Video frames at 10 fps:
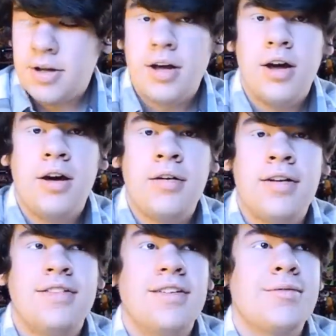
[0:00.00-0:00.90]

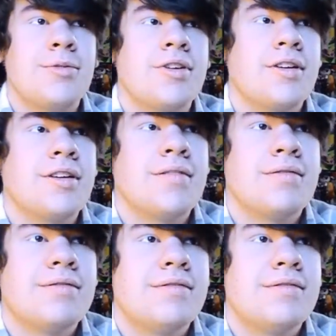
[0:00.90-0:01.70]
it doesn't work on